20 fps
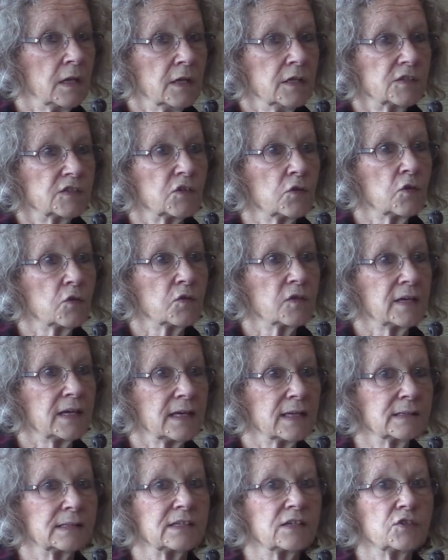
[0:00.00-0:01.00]
So the
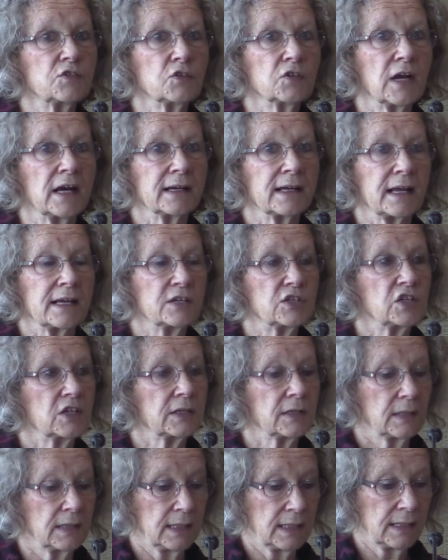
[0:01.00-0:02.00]
Institute on
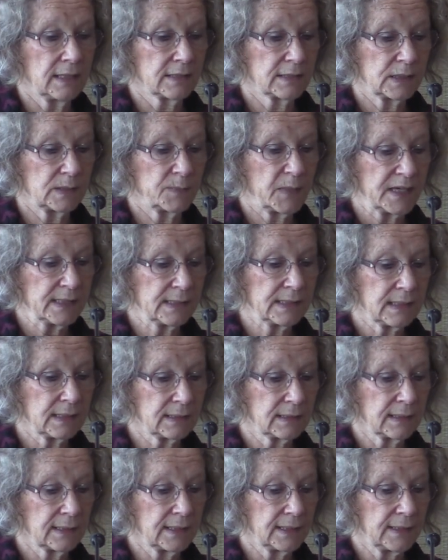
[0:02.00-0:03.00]
Aging is
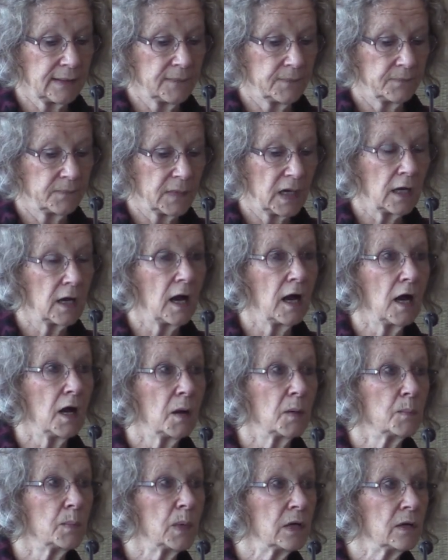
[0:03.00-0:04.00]
basically a
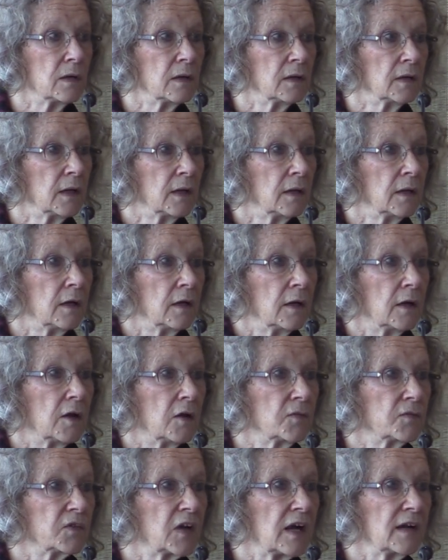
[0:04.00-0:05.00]
hub
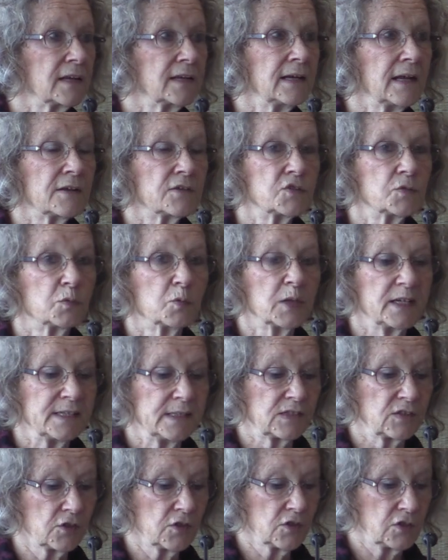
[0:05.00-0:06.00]
of cutting-edge
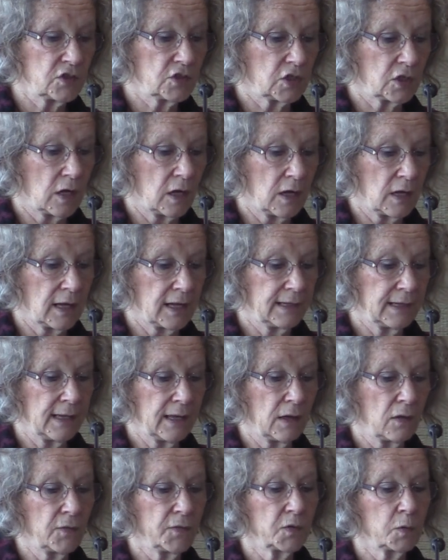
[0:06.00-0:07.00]
research on
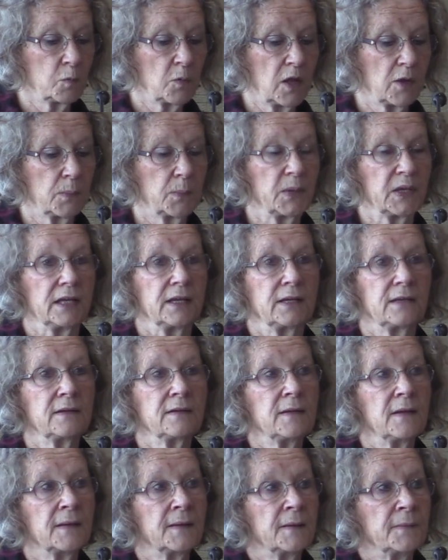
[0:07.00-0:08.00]
health and well-being
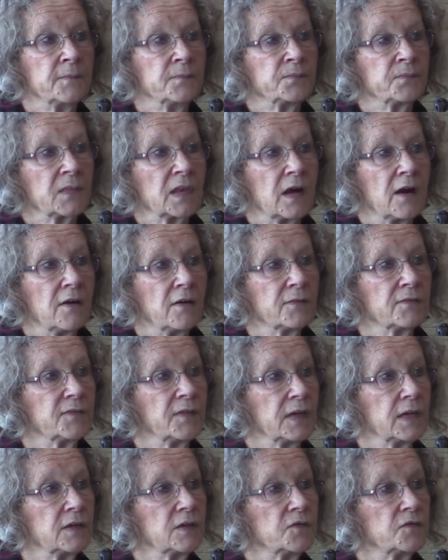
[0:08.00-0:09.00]
of
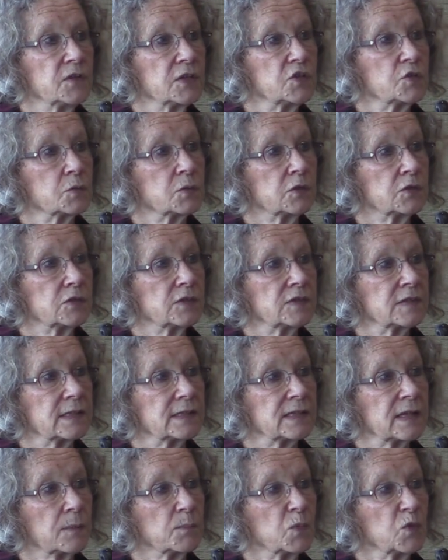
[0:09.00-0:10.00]
individuals as
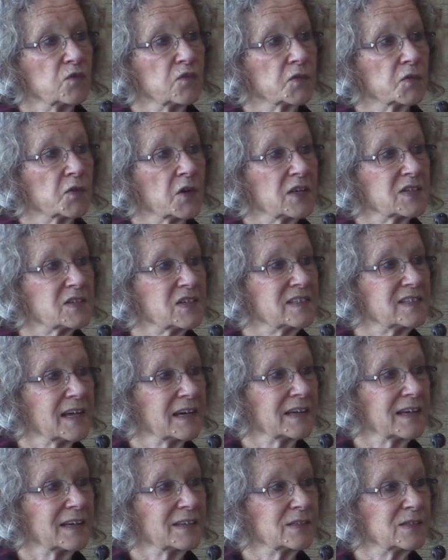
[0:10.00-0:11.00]
they move across the
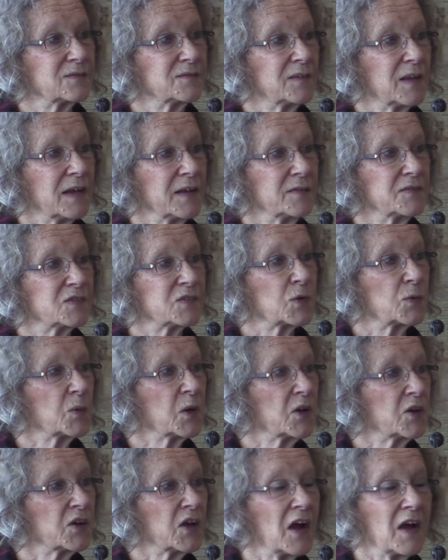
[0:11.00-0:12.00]
decades of life. So
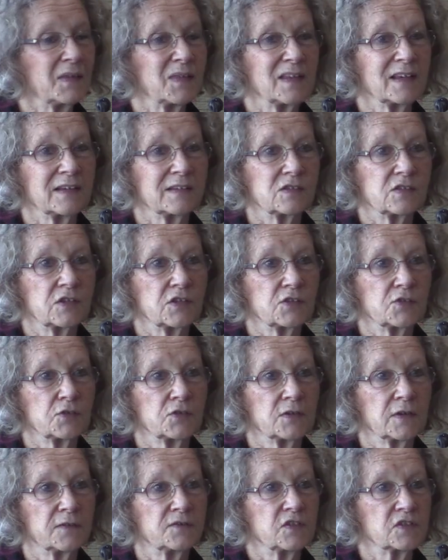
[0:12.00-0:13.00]
we're not the
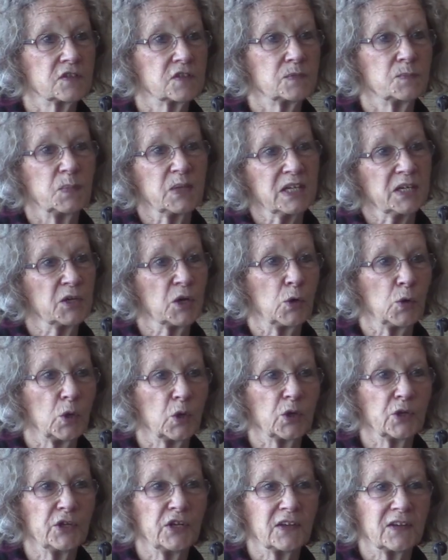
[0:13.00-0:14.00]
Institute of just being
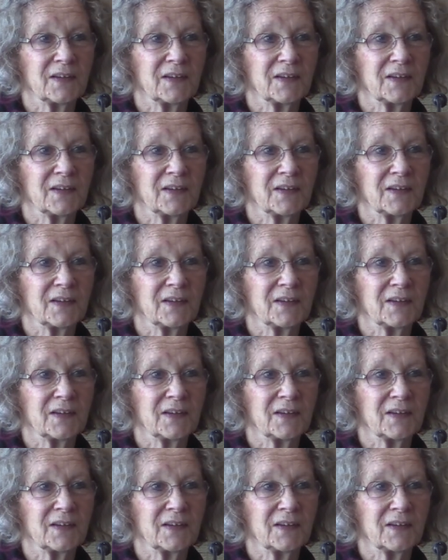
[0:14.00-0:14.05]
old.